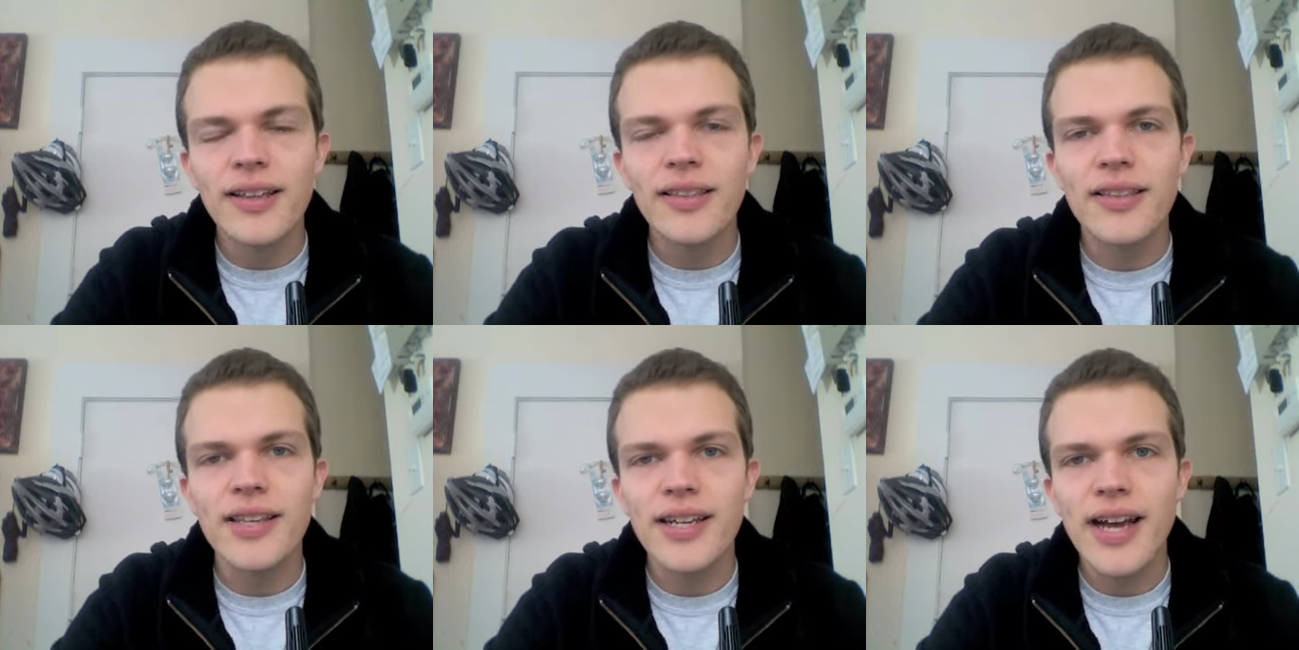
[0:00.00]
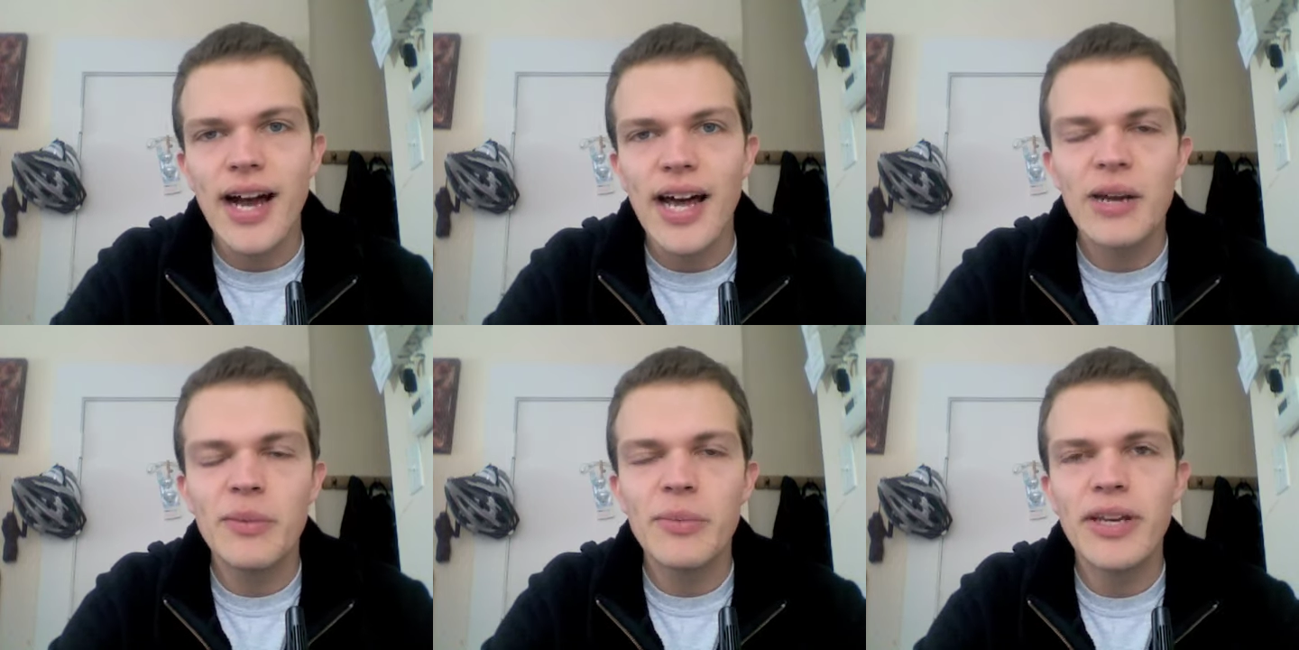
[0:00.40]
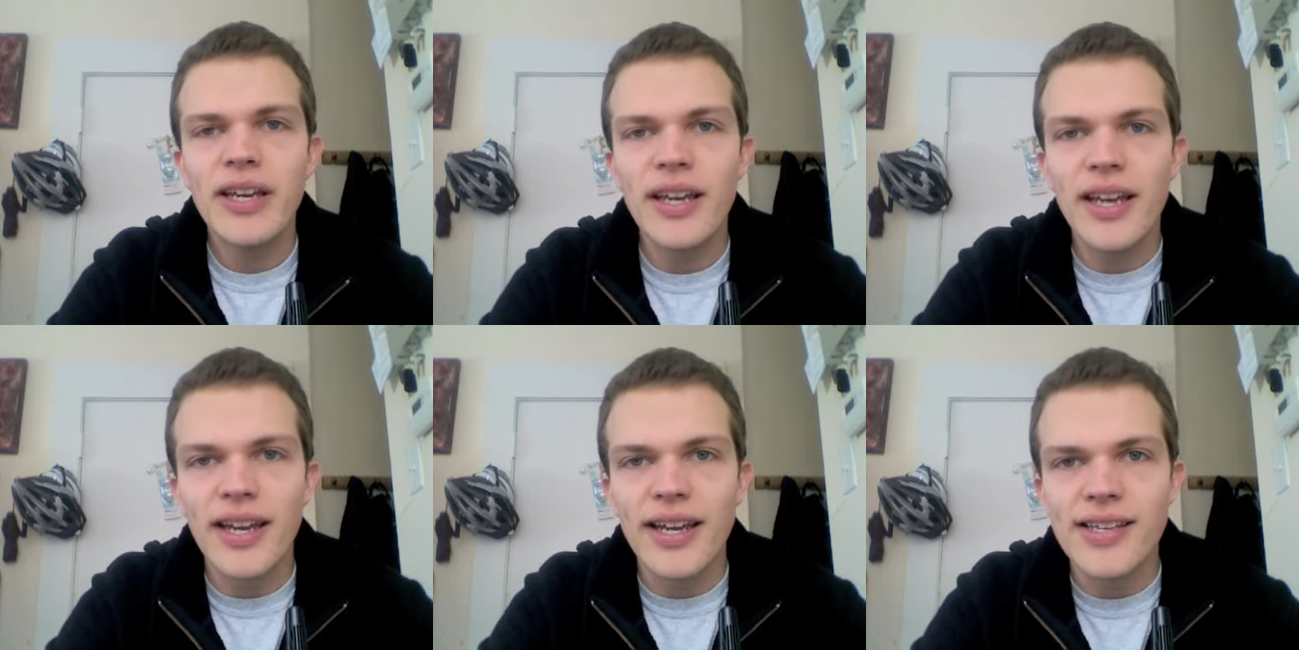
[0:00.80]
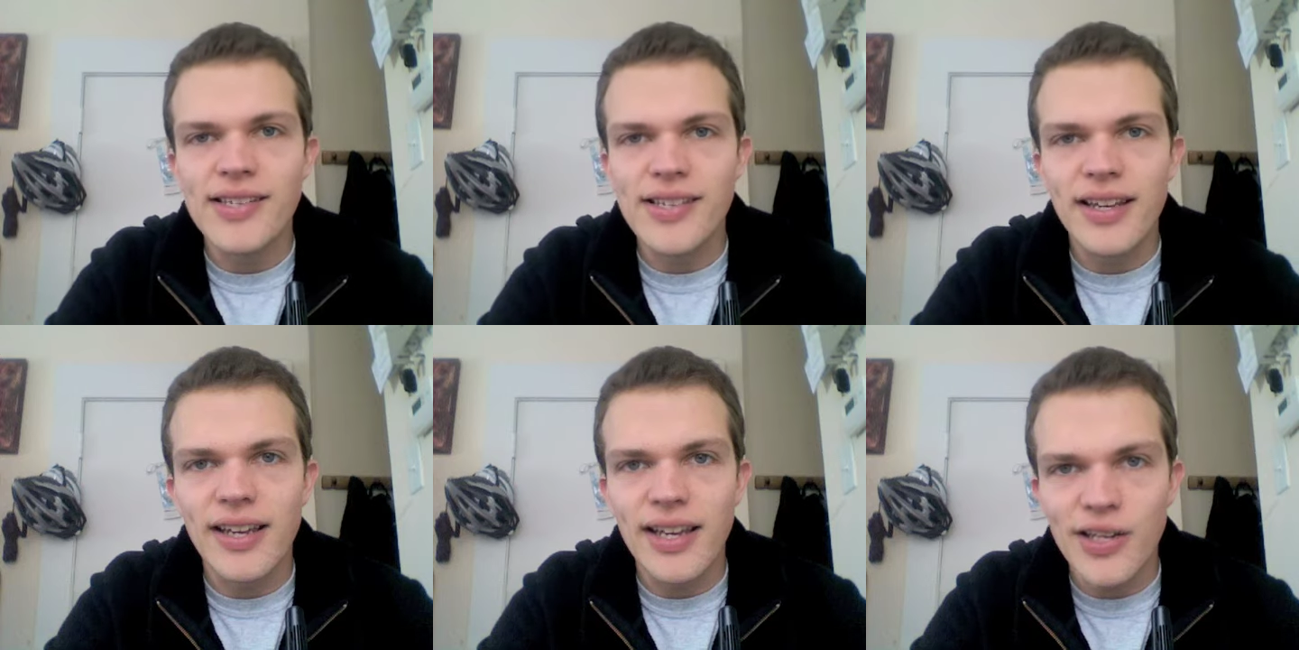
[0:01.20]
The economy
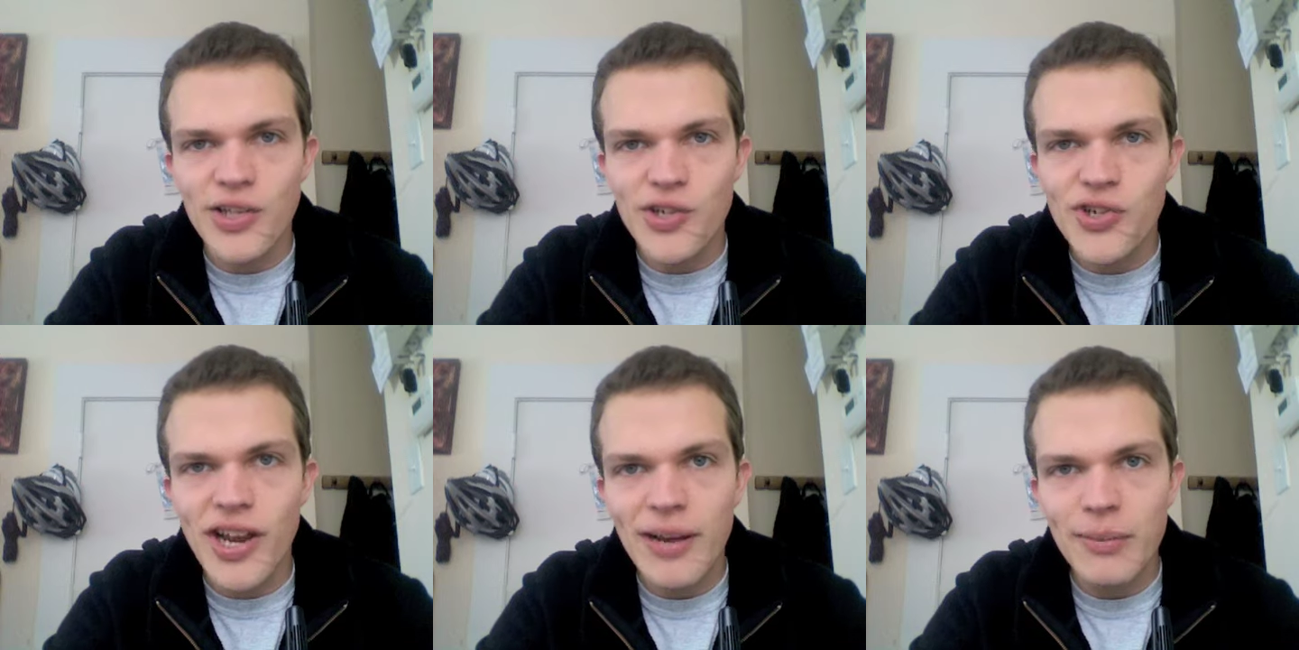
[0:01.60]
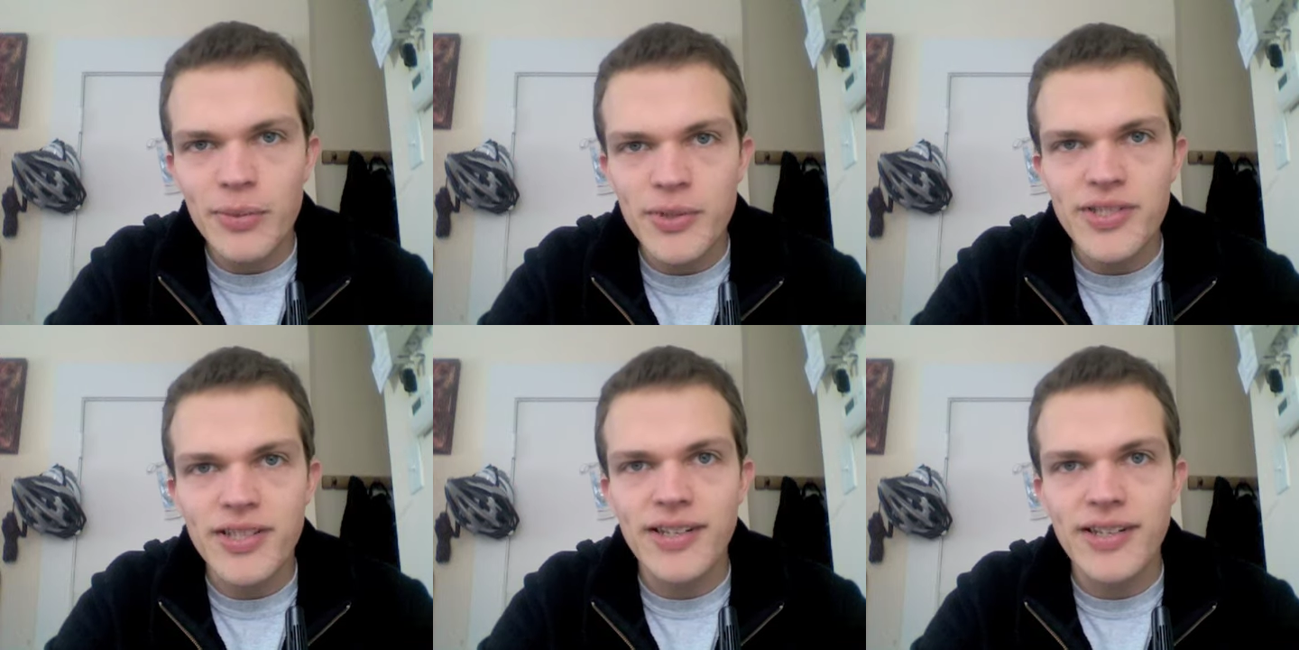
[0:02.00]
is in shambles,